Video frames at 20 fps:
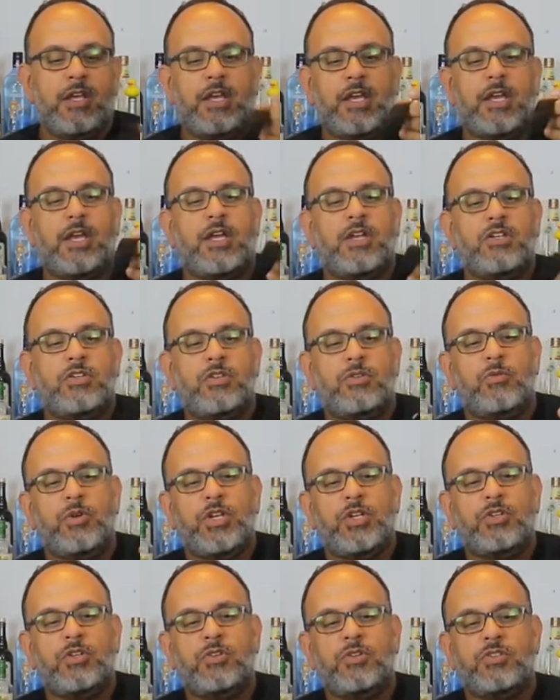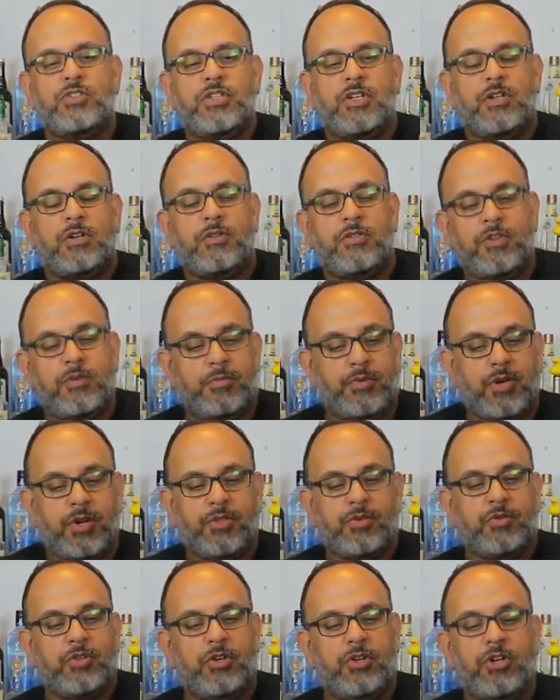And what you do is you put it
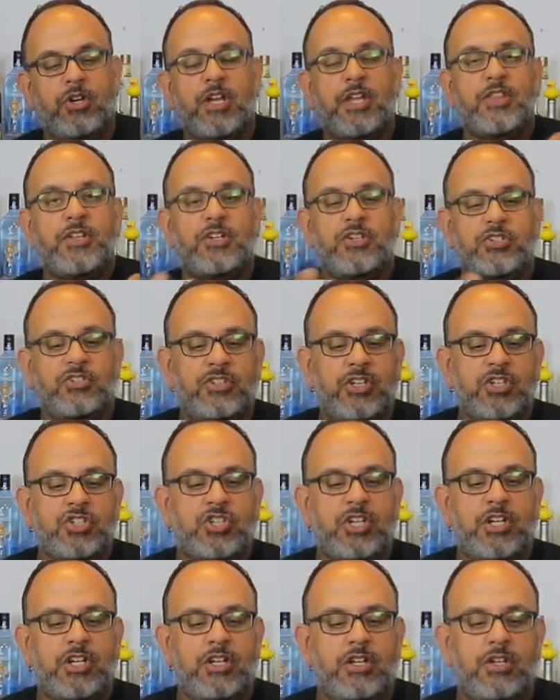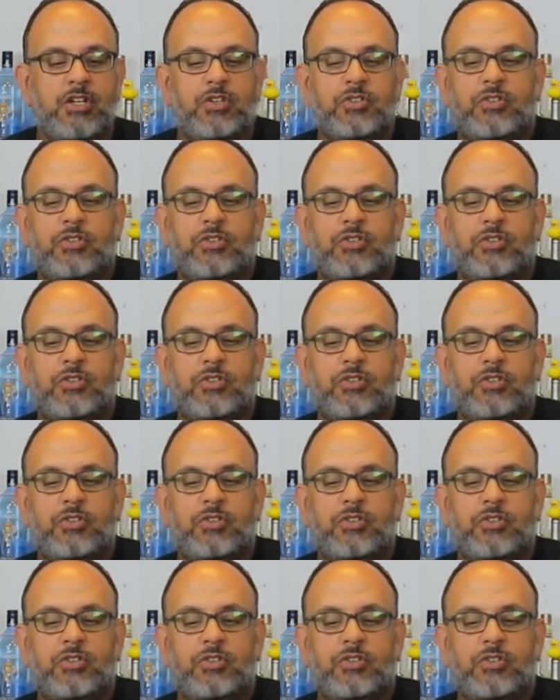through the hook and then you cinch it.